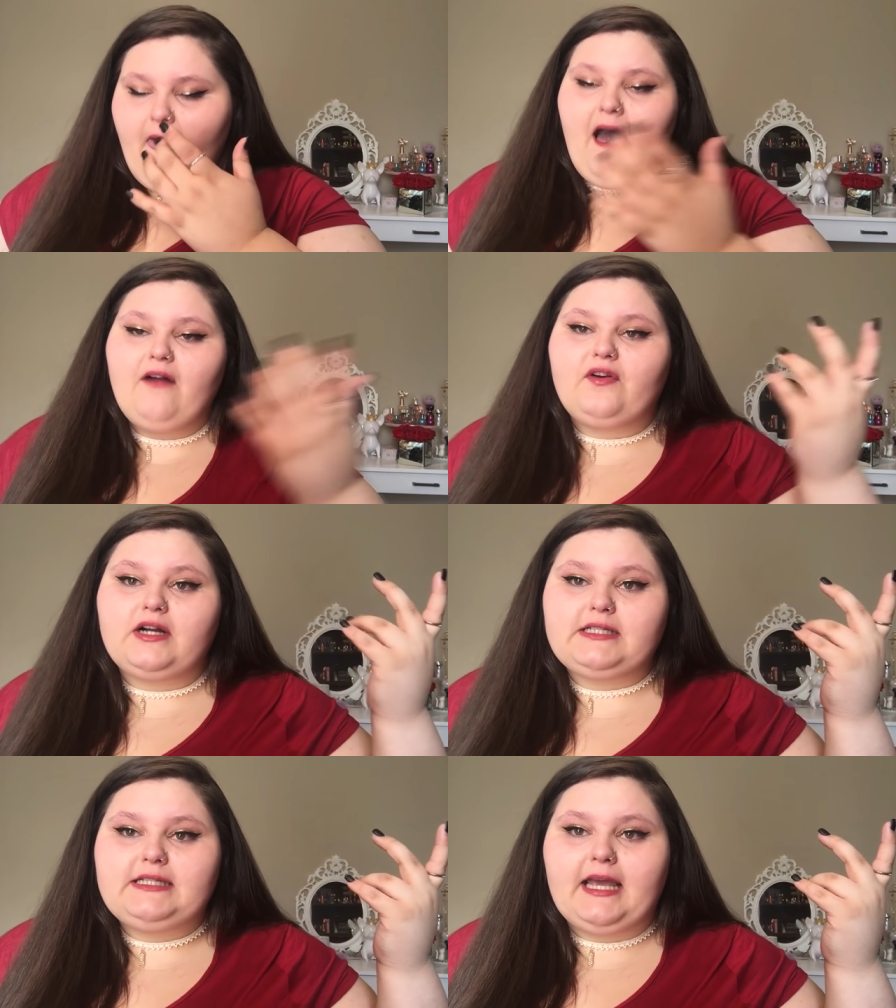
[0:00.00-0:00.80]
I
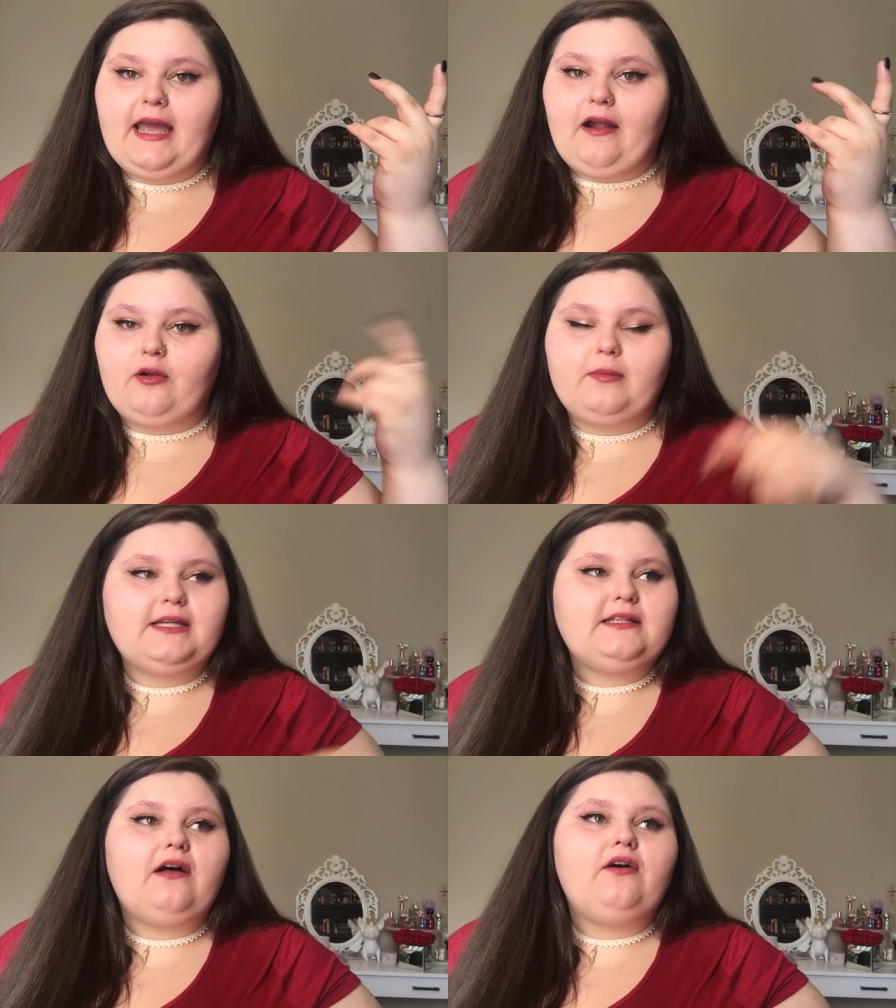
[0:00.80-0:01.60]
forgot to take care of
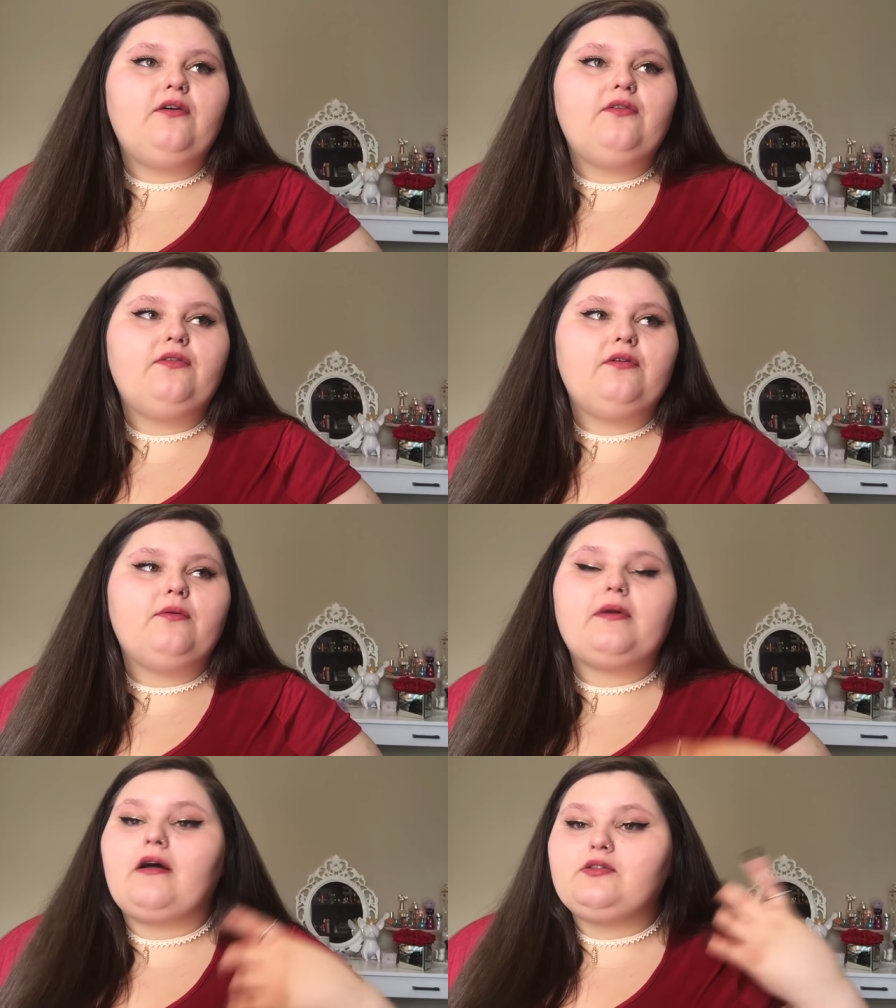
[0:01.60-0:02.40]
myself
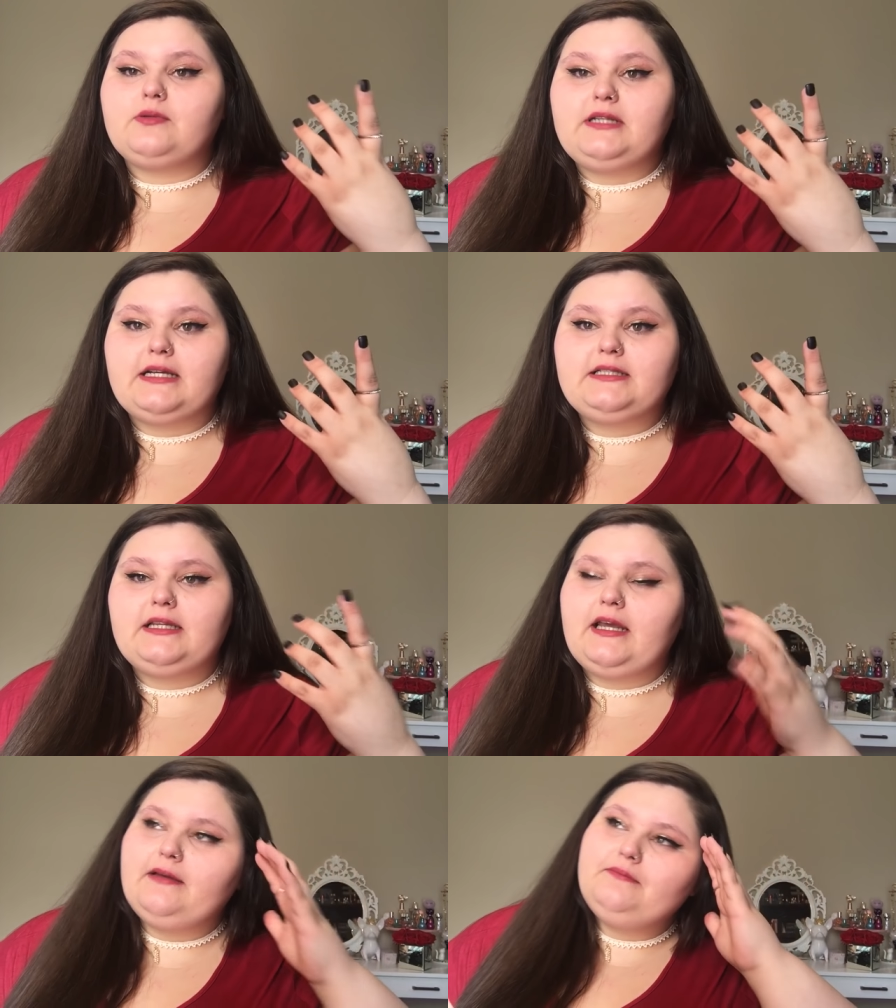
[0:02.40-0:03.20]
when I was with
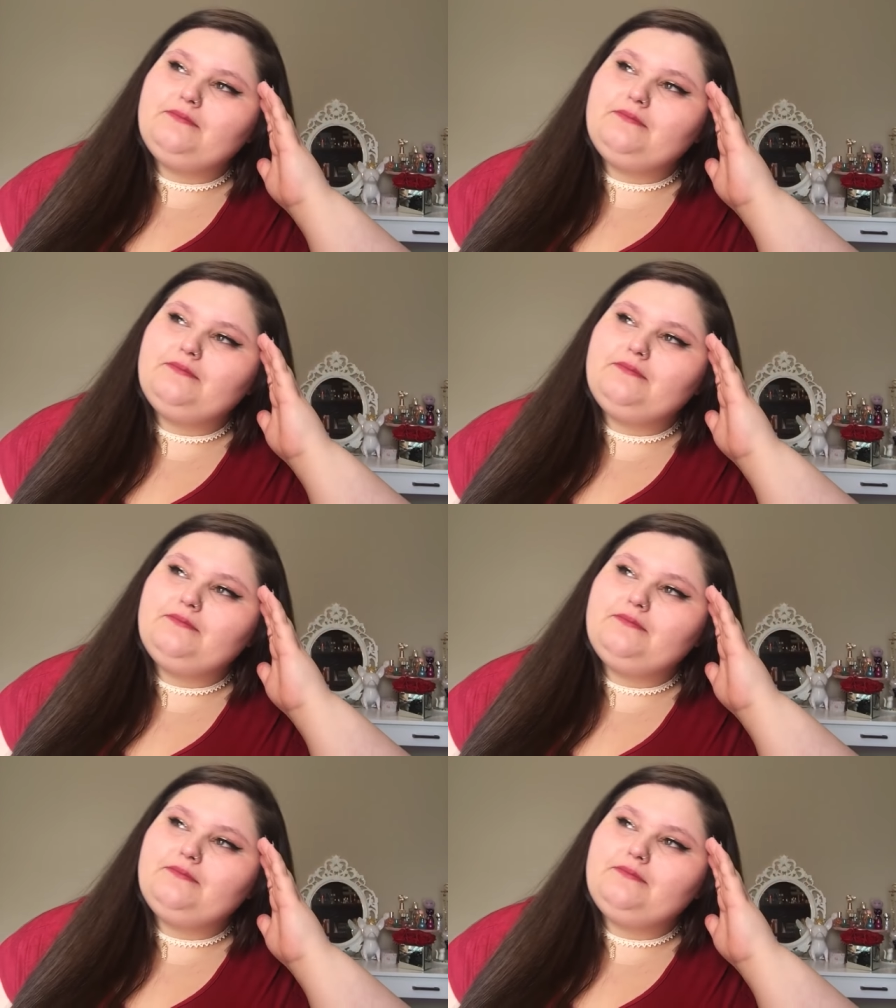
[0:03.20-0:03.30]
Destiny.